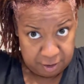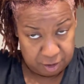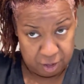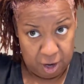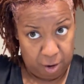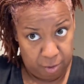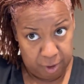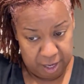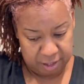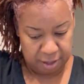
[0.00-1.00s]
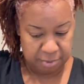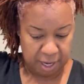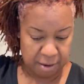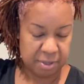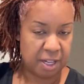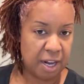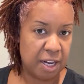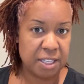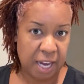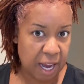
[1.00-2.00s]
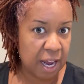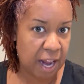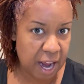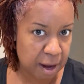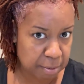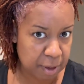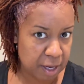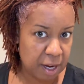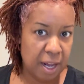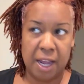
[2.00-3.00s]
You know, now sometimes things can't happen,